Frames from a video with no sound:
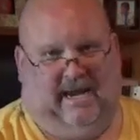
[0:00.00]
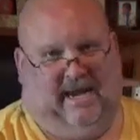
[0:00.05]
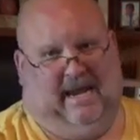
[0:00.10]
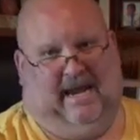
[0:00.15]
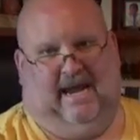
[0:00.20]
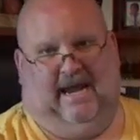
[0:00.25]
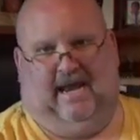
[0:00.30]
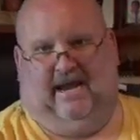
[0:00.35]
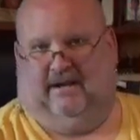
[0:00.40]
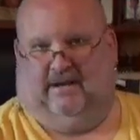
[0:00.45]

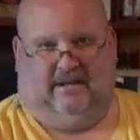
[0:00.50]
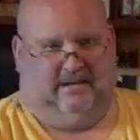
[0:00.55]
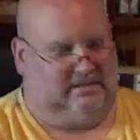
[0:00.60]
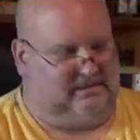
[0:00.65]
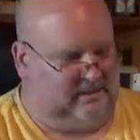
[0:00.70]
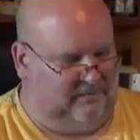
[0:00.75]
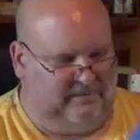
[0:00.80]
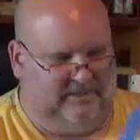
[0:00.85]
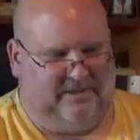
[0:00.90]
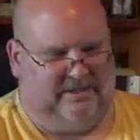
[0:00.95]
And
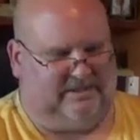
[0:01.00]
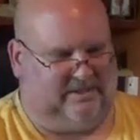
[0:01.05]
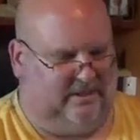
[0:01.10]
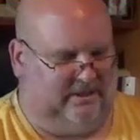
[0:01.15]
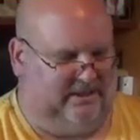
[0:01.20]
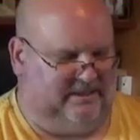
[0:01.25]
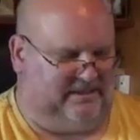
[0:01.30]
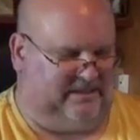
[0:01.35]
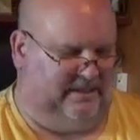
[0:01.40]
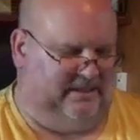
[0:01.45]
some of these are
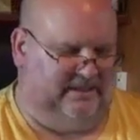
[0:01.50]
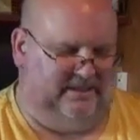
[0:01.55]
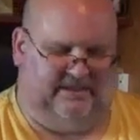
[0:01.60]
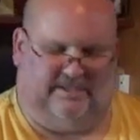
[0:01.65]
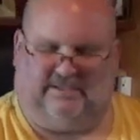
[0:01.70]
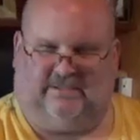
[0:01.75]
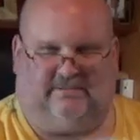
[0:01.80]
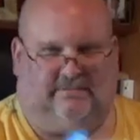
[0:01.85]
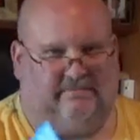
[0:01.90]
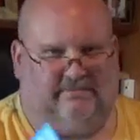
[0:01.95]
listed in
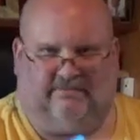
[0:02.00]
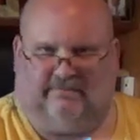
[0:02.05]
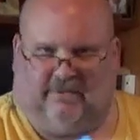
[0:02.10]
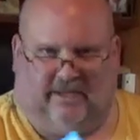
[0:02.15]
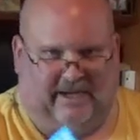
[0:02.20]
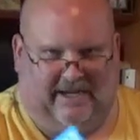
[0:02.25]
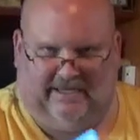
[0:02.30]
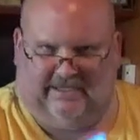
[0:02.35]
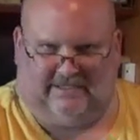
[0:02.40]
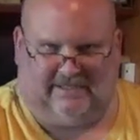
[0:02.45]
this
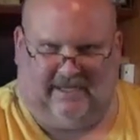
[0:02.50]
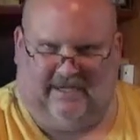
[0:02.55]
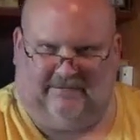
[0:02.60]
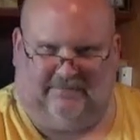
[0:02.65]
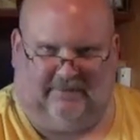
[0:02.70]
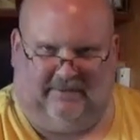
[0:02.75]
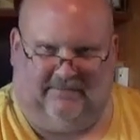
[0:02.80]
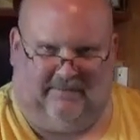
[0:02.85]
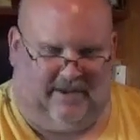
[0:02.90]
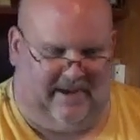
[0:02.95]
Flying
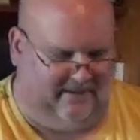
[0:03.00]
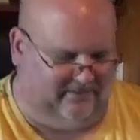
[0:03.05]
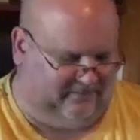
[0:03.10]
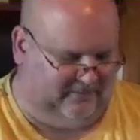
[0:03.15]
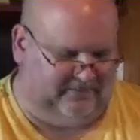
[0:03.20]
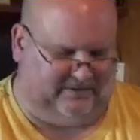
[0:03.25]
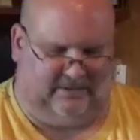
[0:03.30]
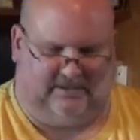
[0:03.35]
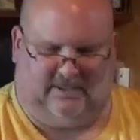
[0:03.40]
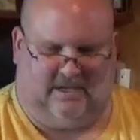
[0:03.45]
Safely
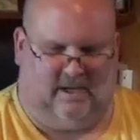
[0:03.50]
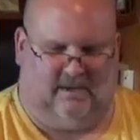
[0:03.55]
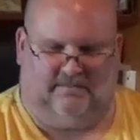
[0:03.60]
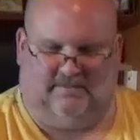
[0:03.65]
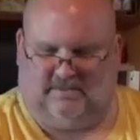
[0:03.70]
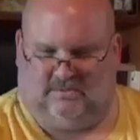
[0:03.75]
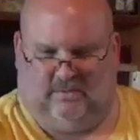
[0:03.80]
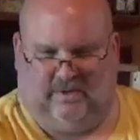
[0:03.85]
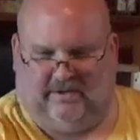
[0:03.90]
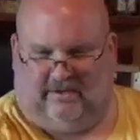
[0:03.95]
pamphlet that
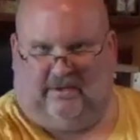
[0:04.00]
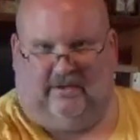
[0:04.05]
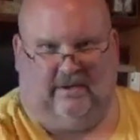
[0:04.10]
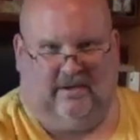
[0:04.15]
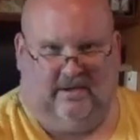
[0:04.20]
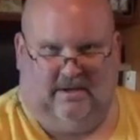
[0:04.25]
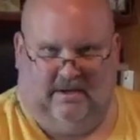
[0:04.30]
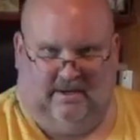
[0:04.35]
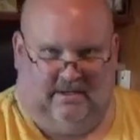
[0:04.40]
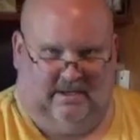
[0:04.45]
comes with
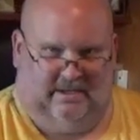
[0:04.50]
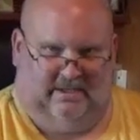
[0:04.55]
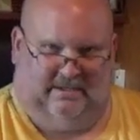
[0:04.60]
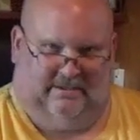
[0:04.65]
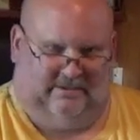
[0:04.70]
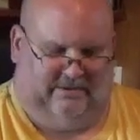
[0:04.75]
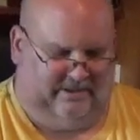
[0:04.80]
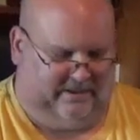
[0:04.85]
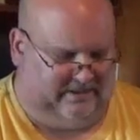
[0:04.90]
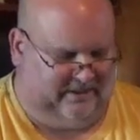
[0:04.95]

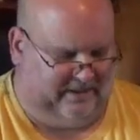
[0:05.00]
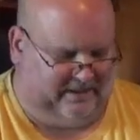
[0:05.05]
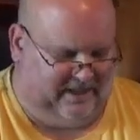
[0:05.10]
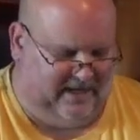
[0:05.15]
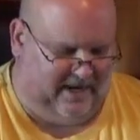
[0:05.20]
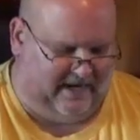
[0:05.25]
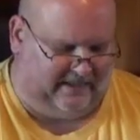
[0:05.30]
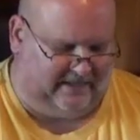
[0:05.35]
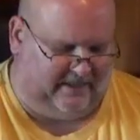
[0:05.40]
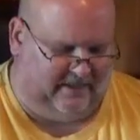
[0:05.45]
the
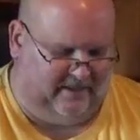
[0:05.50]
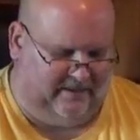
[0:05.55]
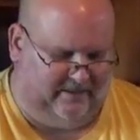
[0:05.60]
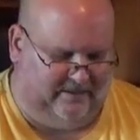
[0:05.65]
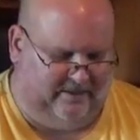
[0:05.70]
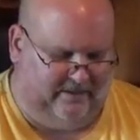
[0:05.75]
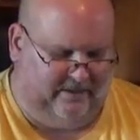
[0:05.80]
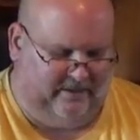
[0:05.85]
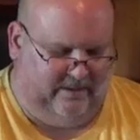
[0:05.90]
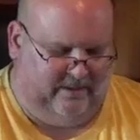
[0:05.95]
kit.
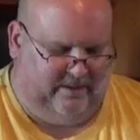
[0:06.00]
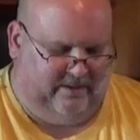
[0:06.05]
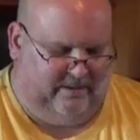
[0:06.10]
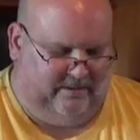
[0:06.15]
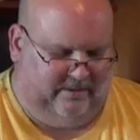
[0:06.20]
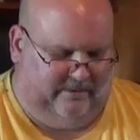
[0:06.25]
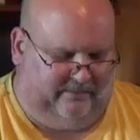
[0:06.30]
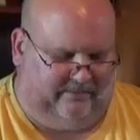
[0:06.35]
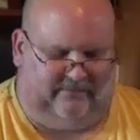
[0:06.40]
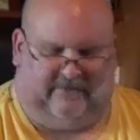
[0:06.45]

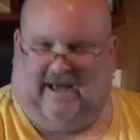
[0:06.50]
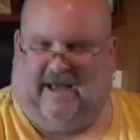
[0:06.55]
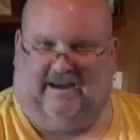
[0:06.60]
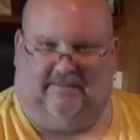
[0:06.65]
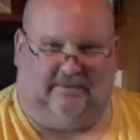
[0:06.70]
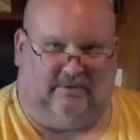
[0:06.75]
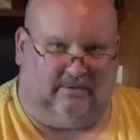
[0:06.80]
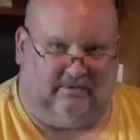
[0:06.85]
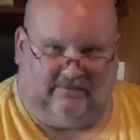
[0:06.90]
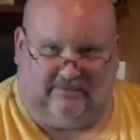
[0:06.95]
Fly
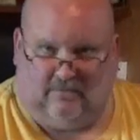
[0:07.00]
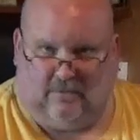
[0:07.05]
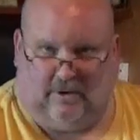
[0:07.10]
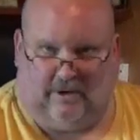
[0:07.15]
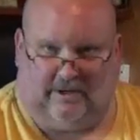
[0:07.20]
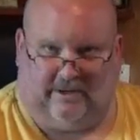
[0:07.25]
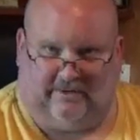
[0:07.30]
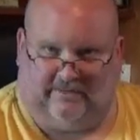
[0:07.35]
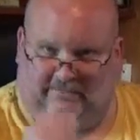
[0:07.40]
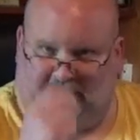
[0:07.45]
below
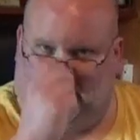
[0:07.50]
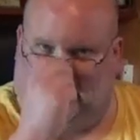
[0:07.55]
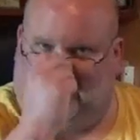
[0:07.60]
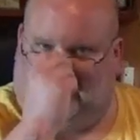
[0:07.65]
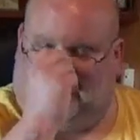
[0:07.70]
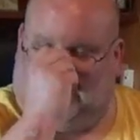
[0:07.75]
400 feet.